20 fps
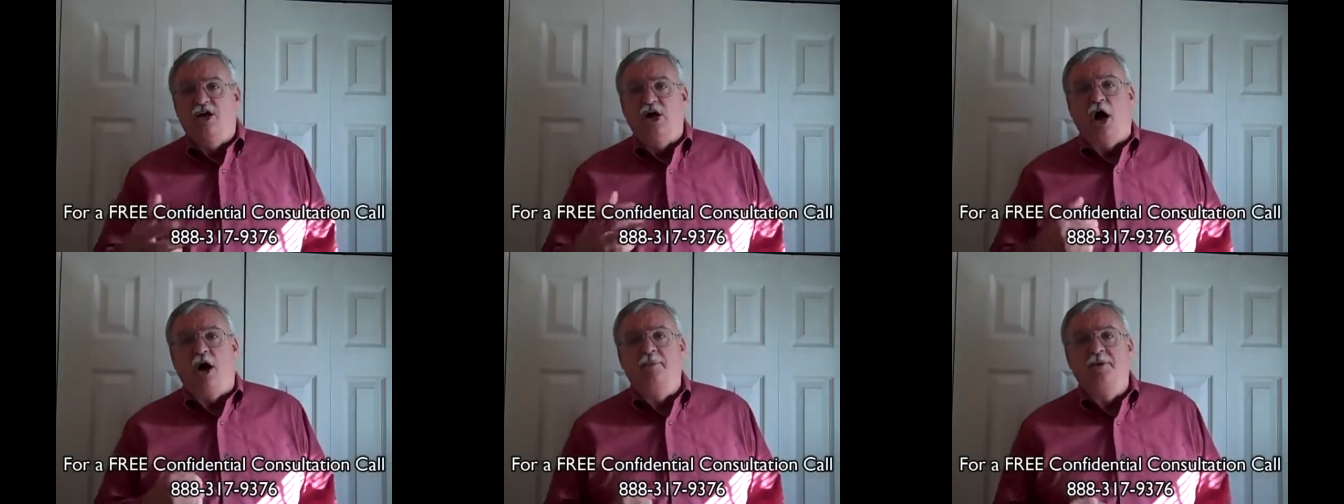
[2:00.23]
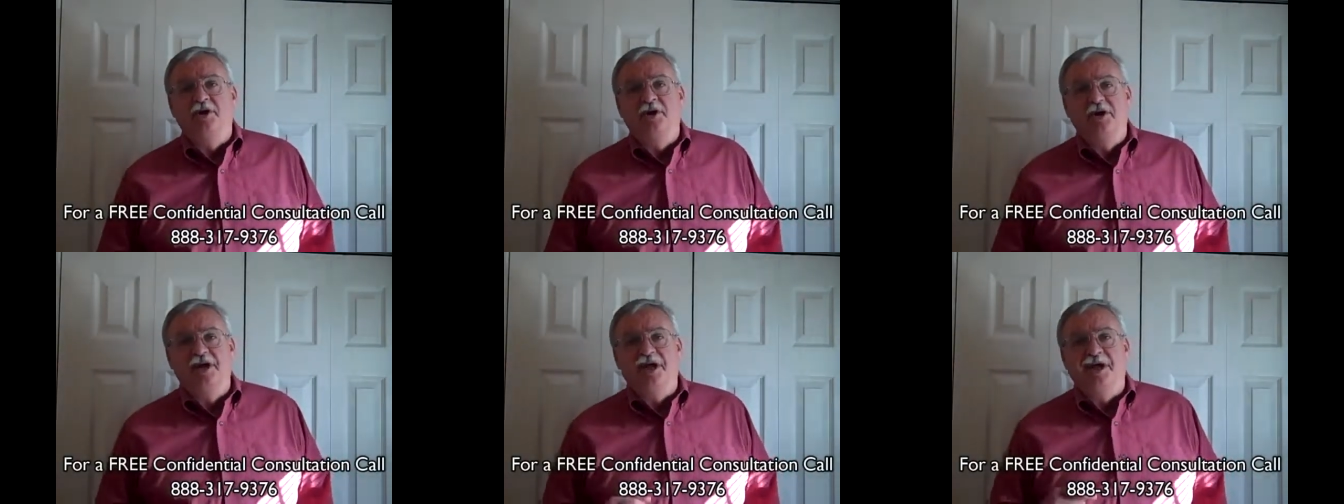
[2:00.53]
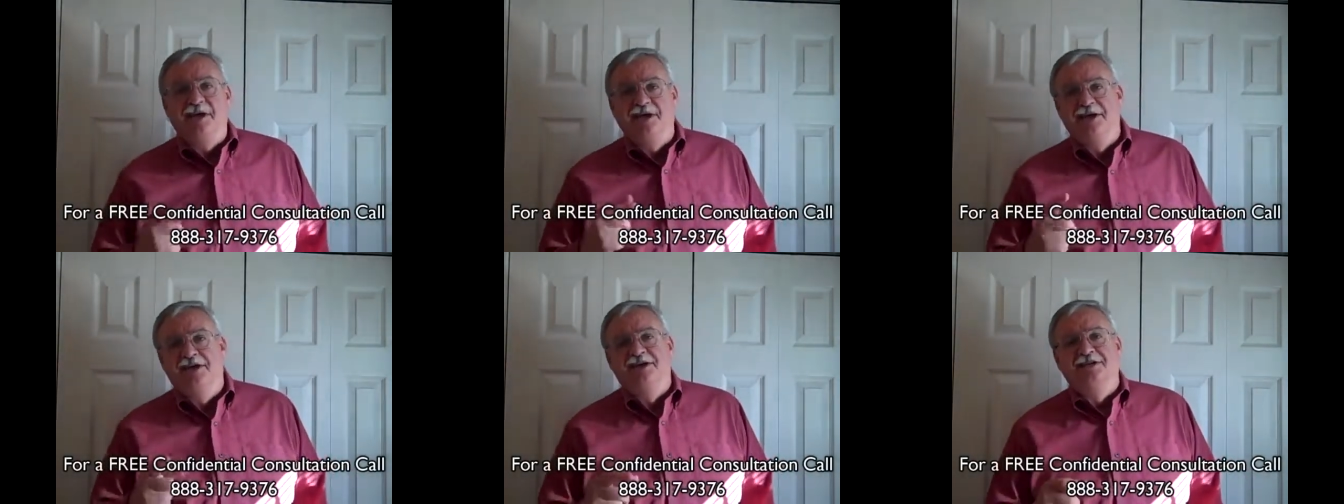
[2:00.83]
Call me
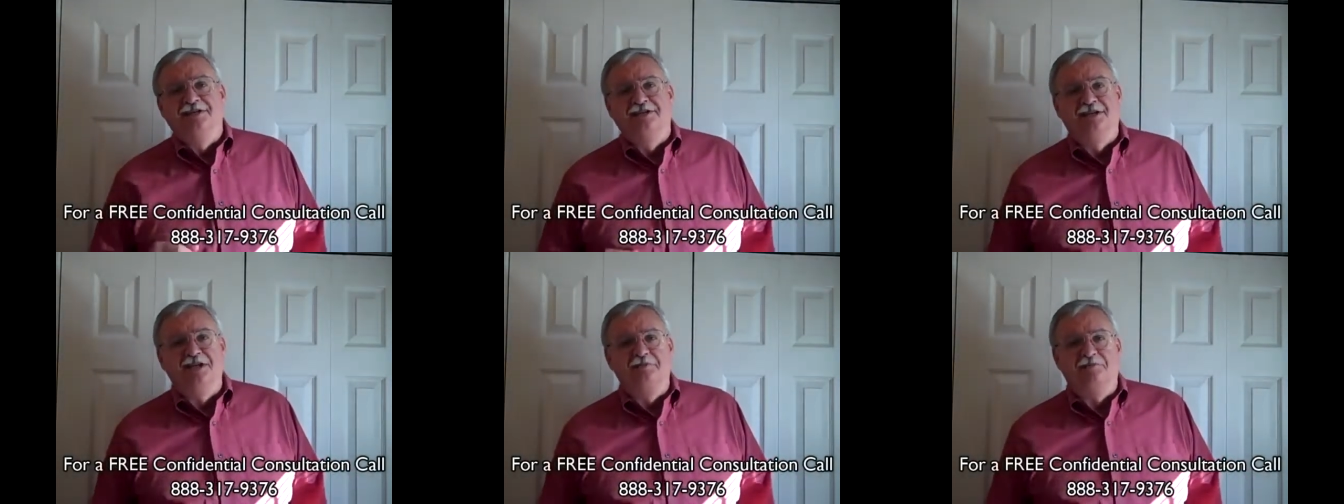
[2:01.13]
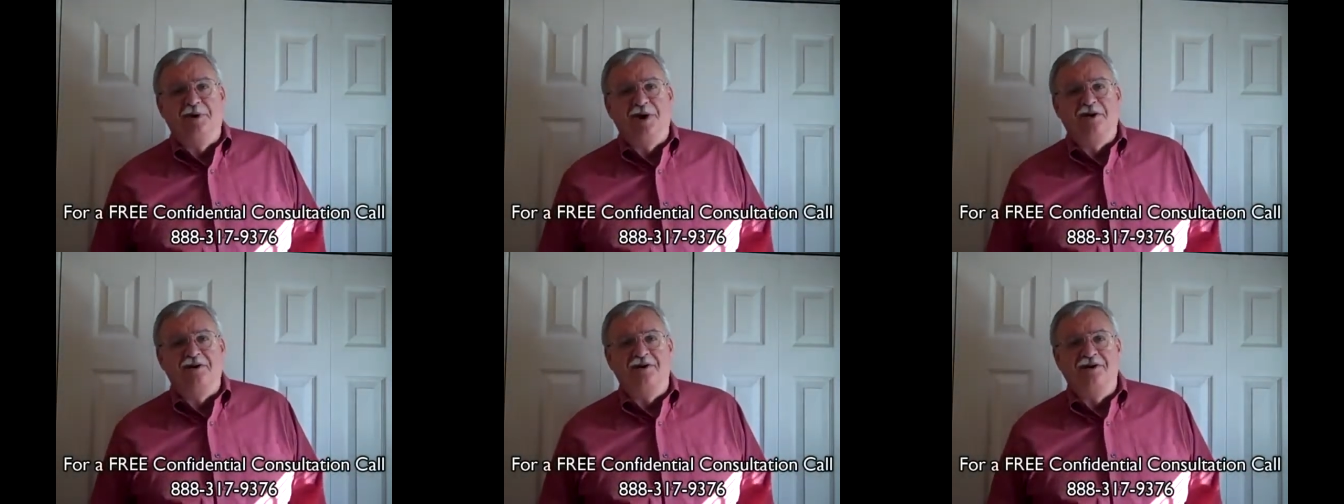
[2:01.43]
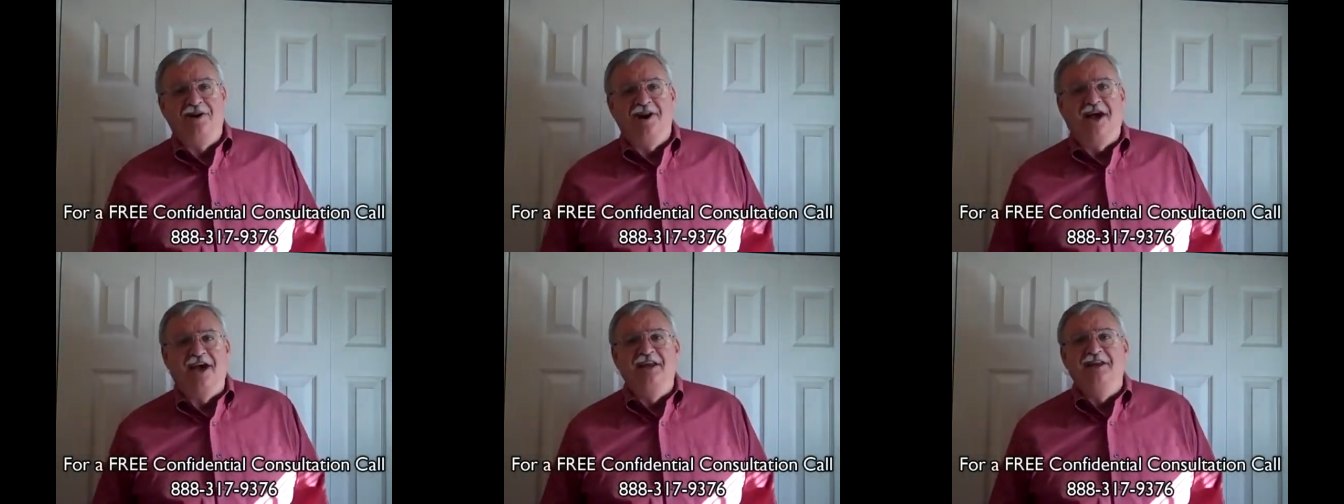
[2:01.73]
today, sleep better
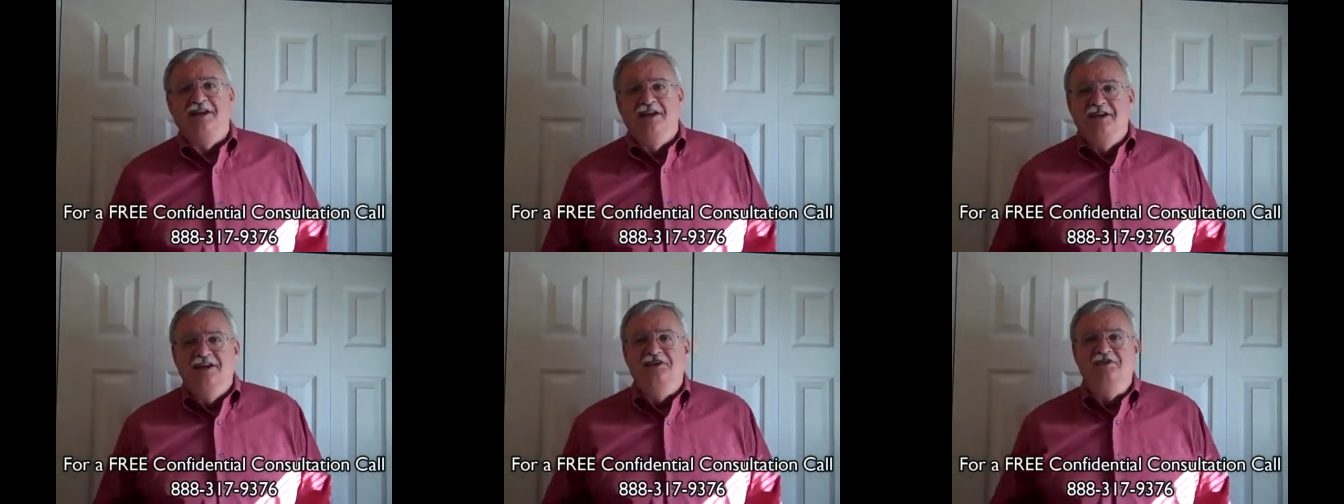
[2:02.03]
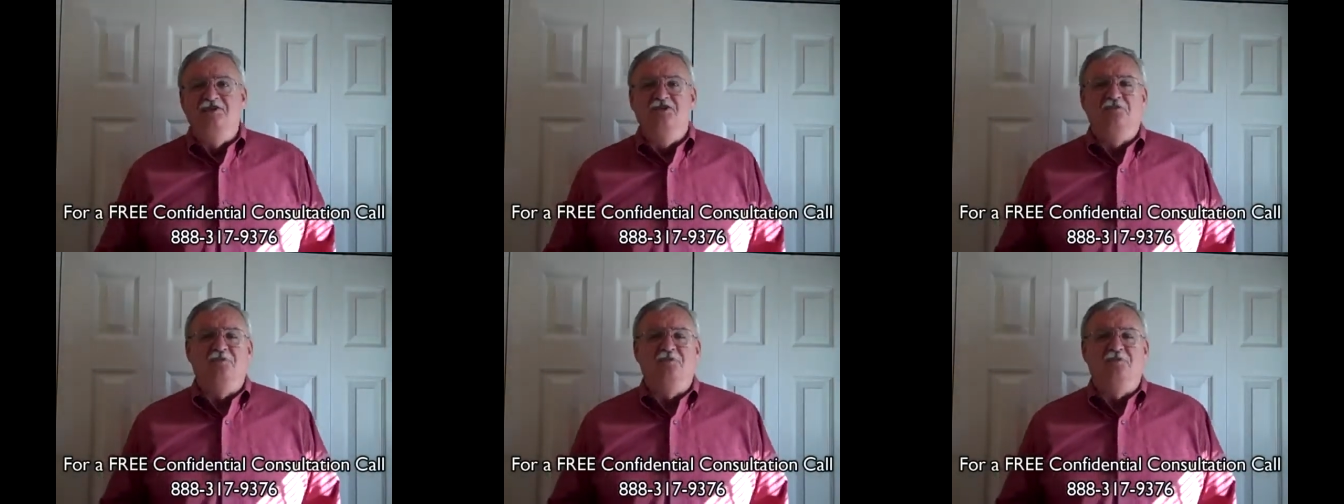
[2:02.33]
tonight, and